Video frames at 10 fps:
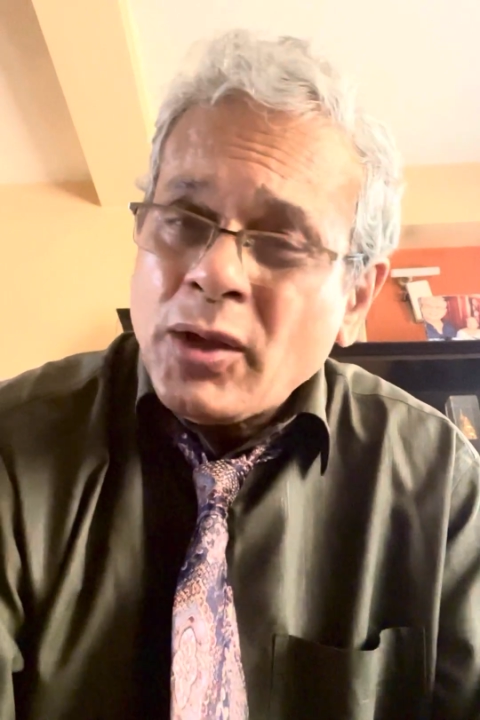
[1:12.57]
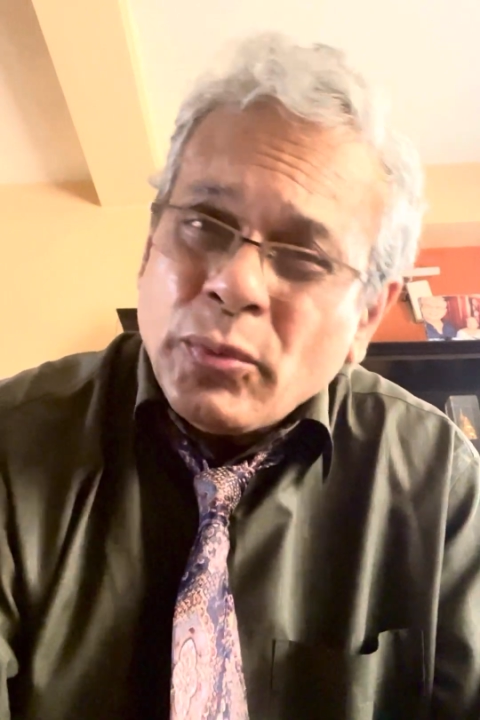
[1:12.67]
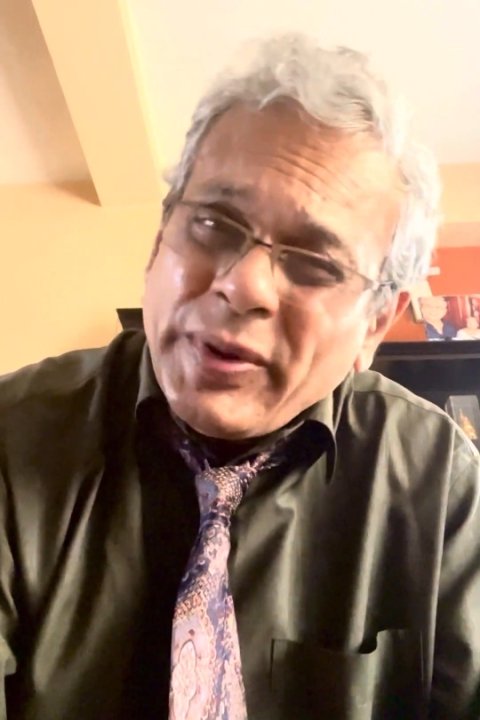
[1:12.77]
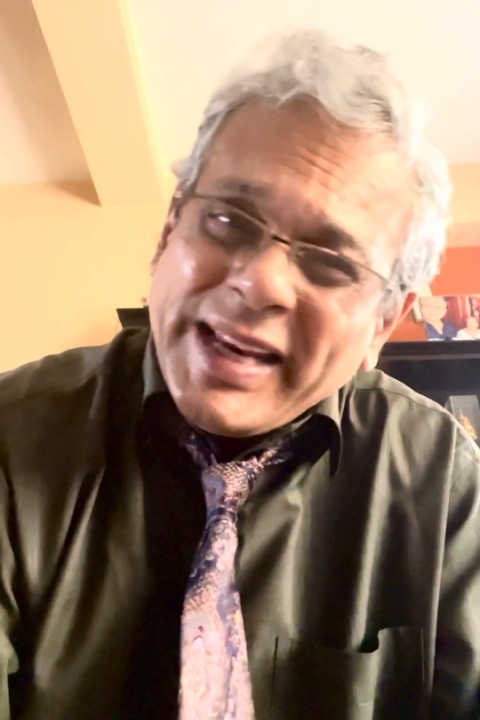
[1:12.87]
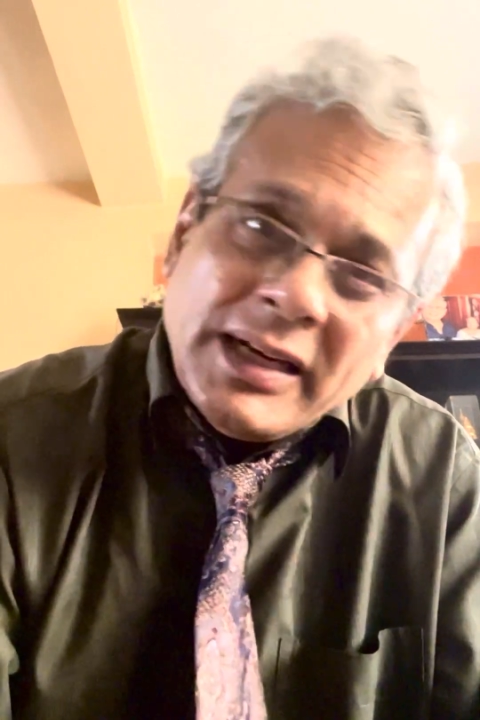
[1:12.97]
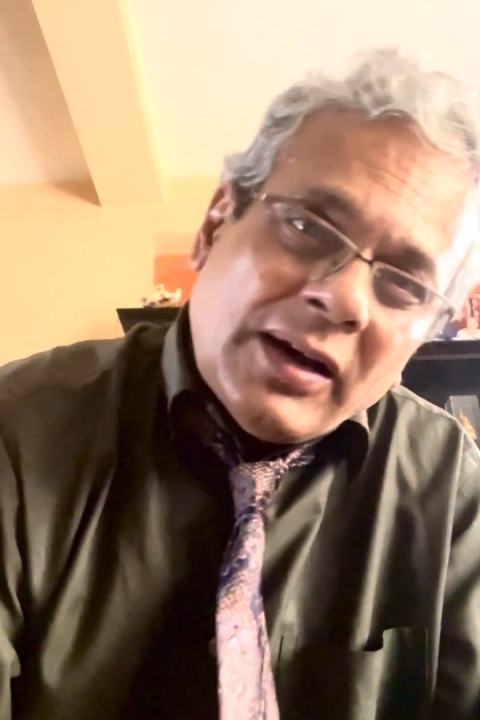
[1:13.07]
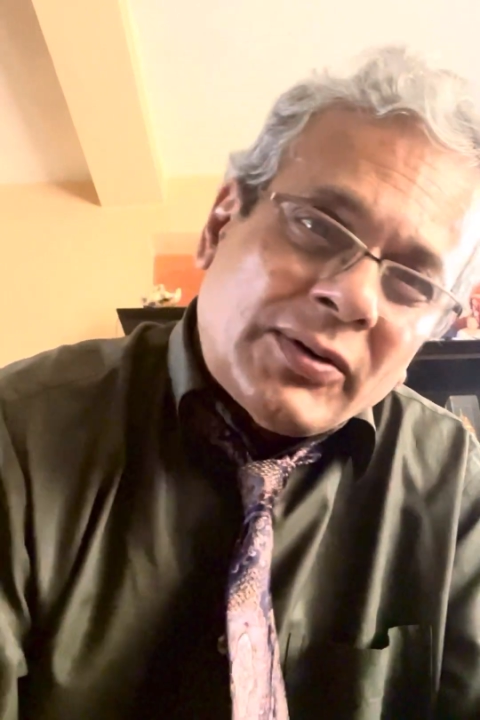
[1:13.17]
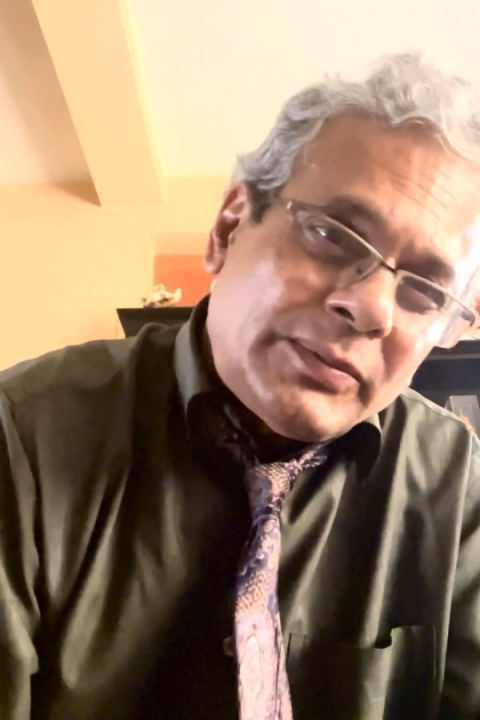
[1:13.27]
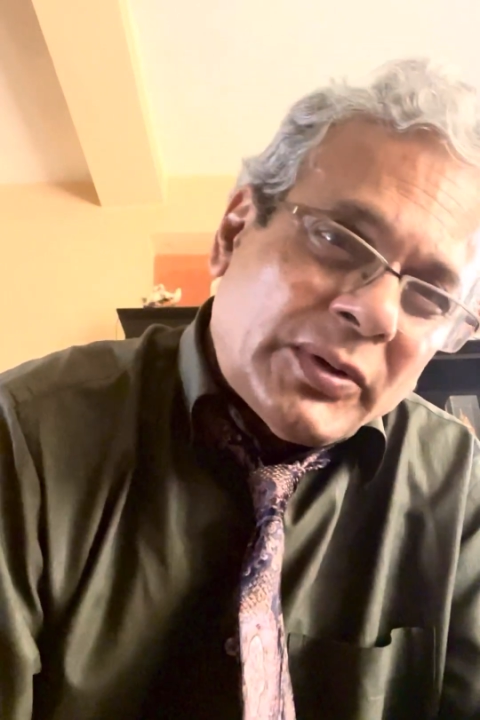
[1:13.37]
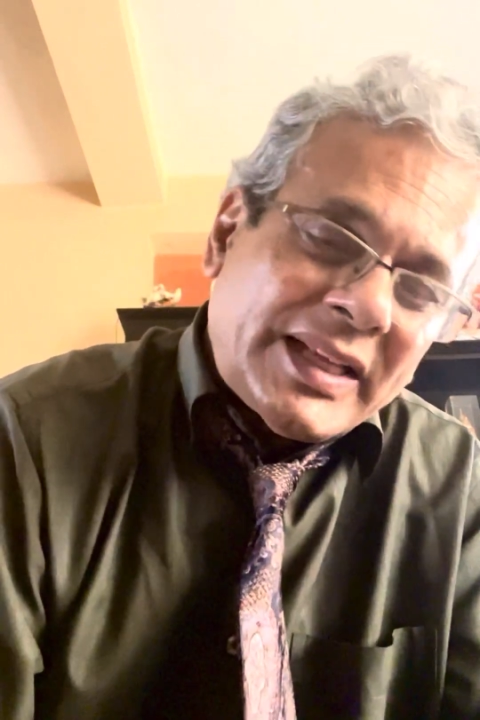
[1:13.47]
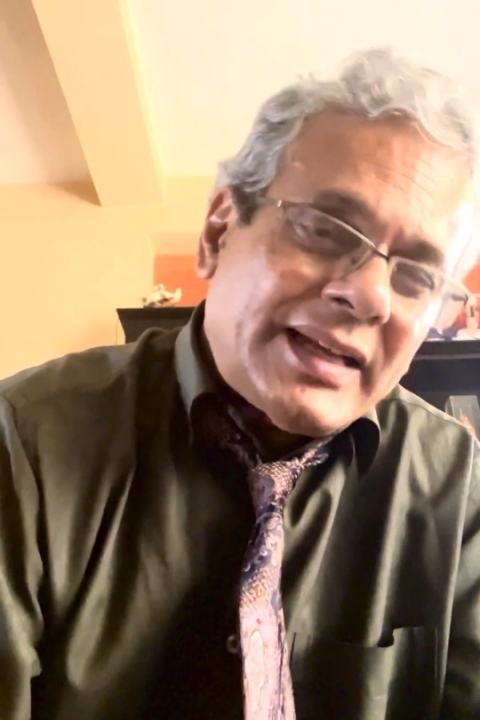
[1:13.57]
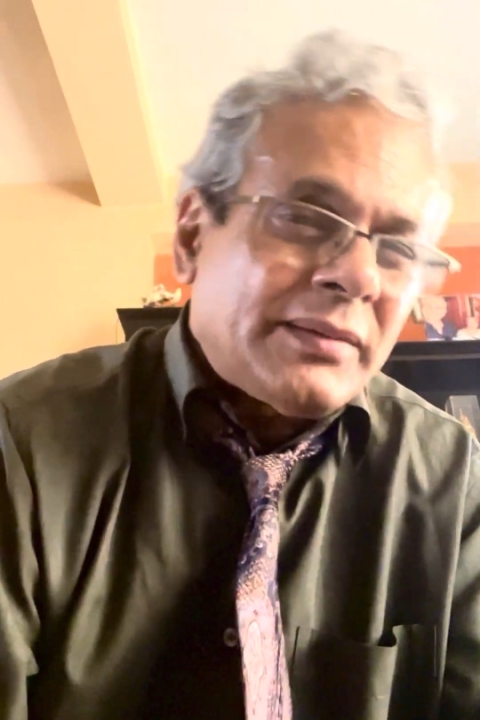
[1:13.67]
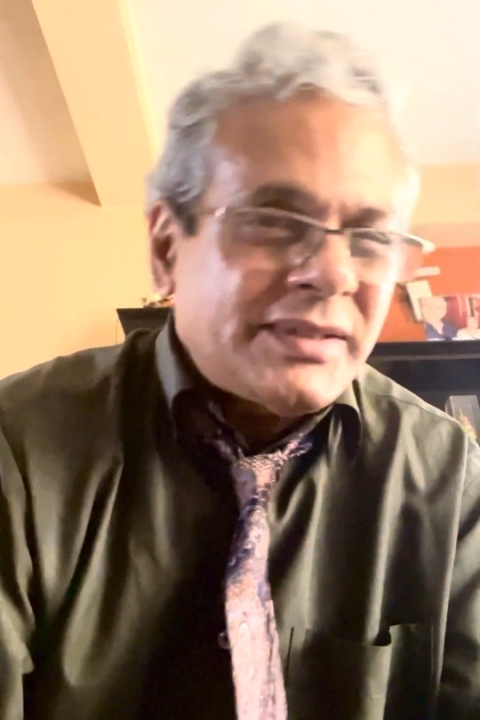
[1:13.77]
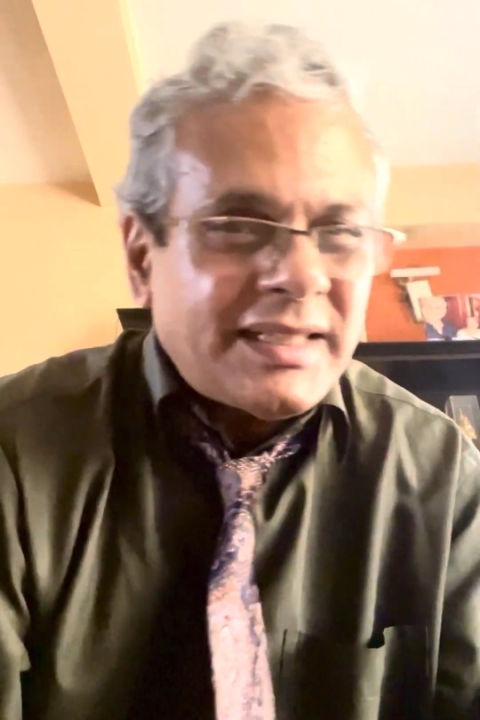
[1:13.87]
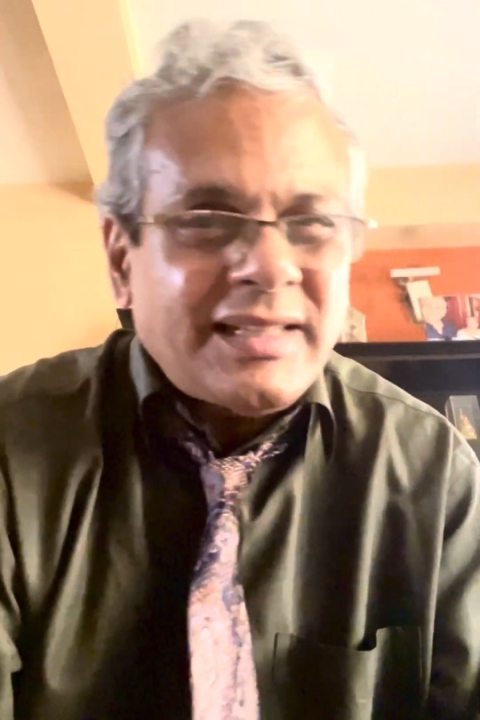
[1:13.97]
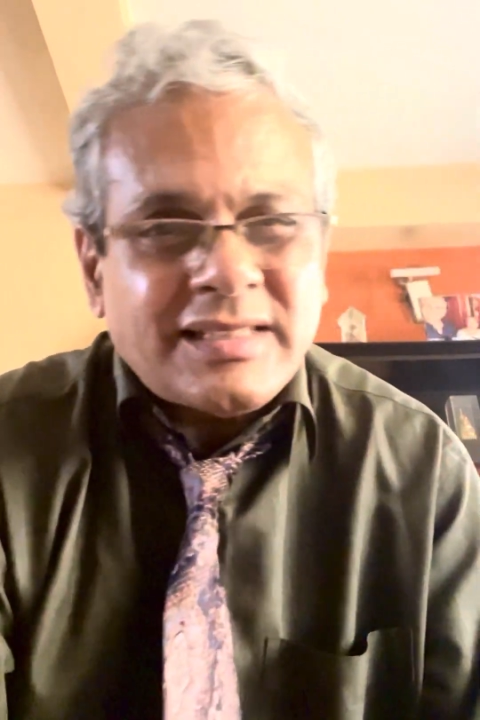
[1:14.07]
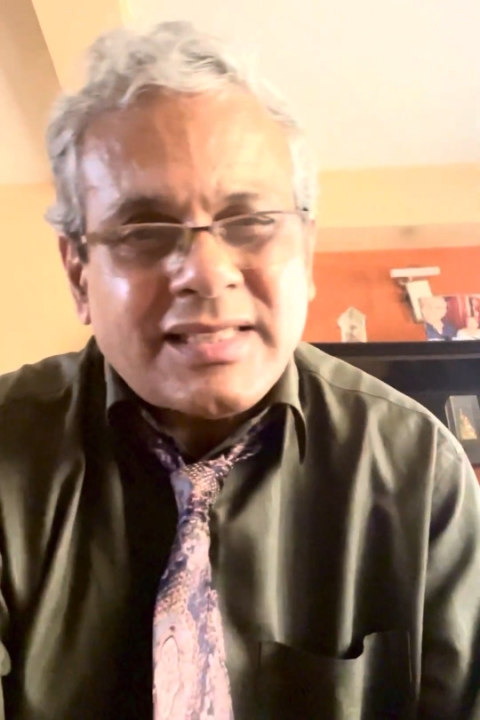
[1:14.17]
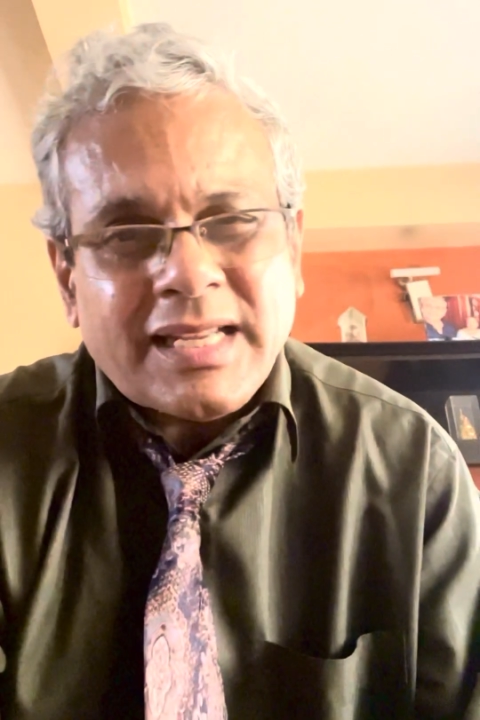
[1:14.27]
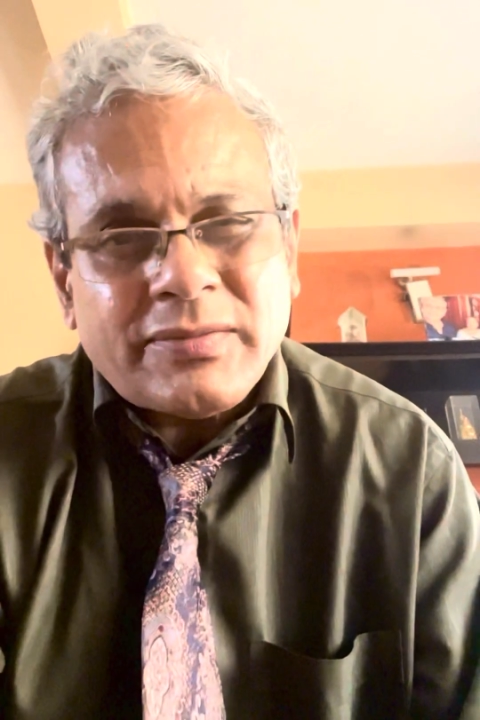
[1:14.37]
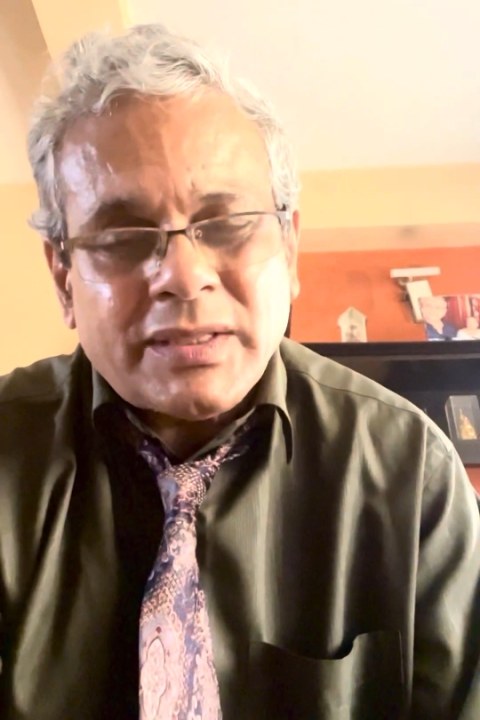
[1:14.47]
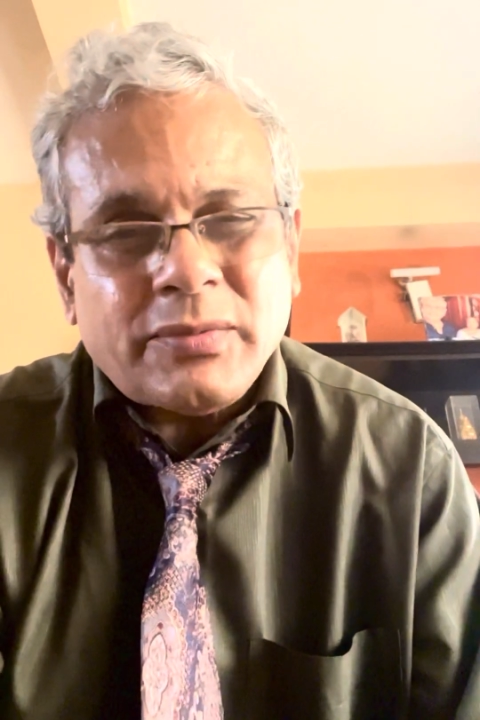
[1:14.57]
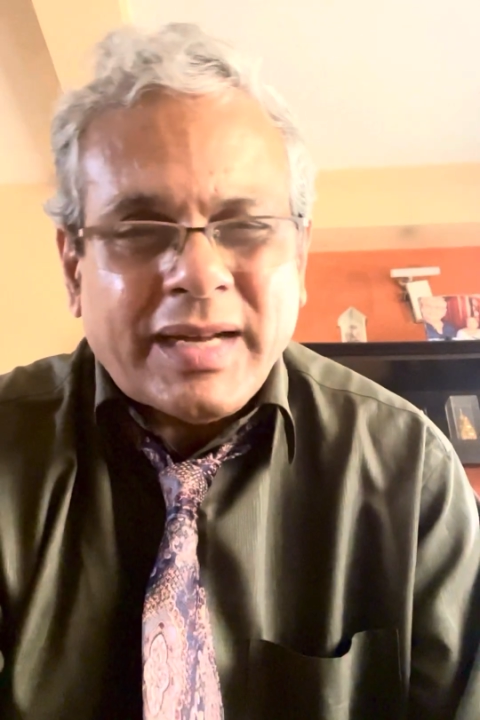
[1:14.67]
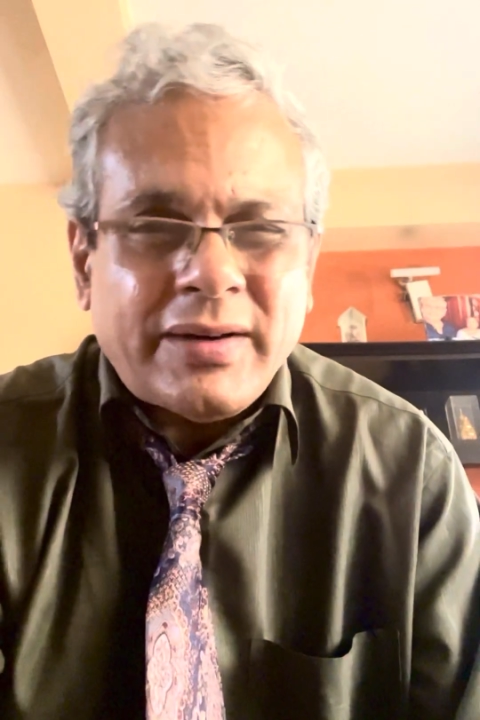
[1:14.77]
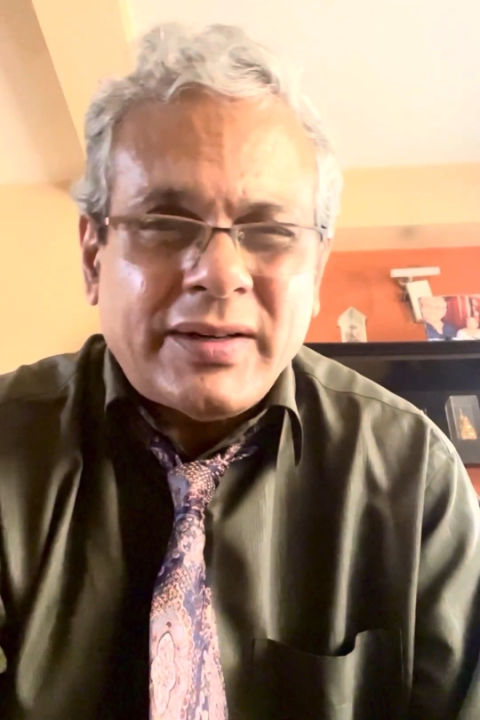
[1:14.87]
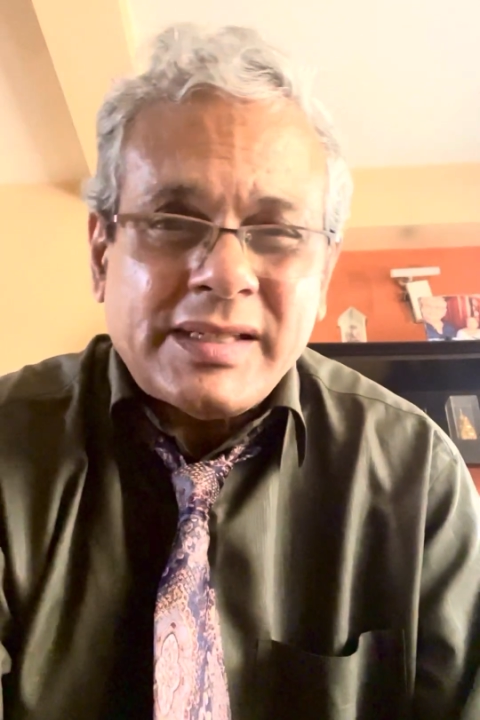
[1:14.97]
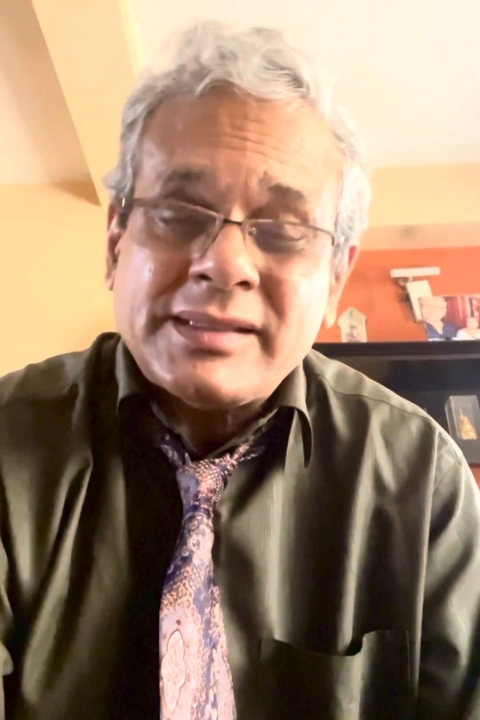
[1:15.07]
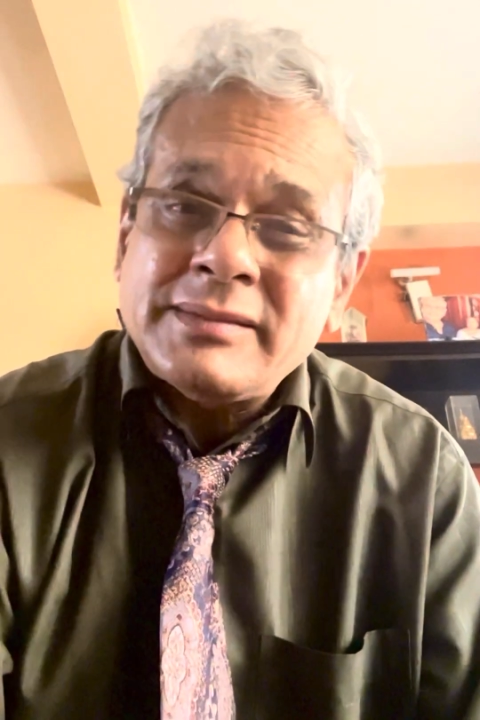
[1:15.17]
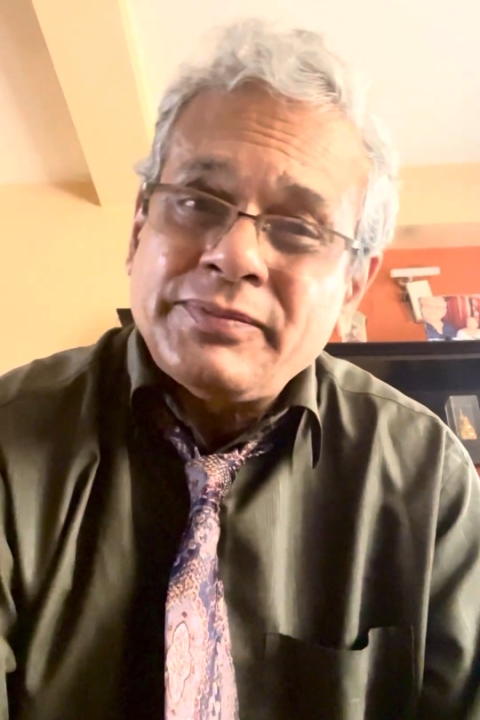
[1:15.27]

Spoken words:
When our body comes in contact with a virus,